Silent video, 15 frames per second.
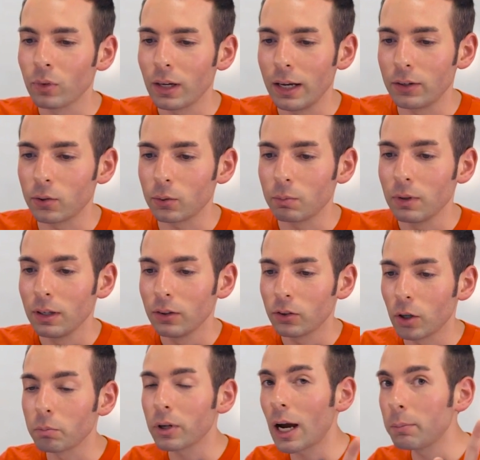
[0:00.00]
It's
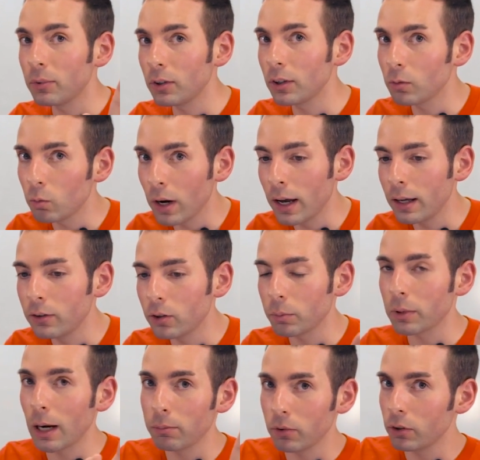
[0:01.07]
sometimes it's in red,
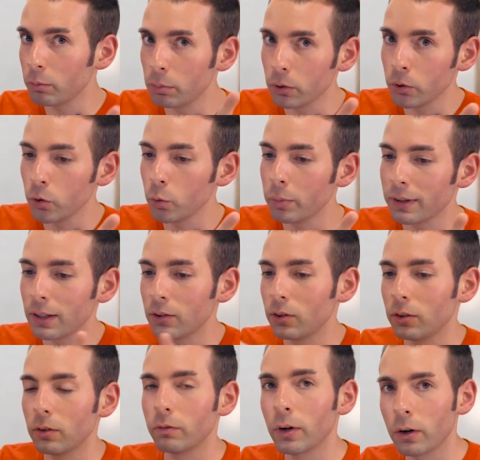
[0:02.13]
sometimes it's blue, but this
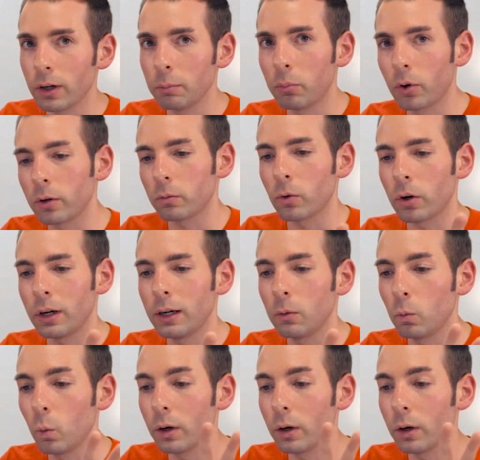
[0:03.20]
is a very important warning.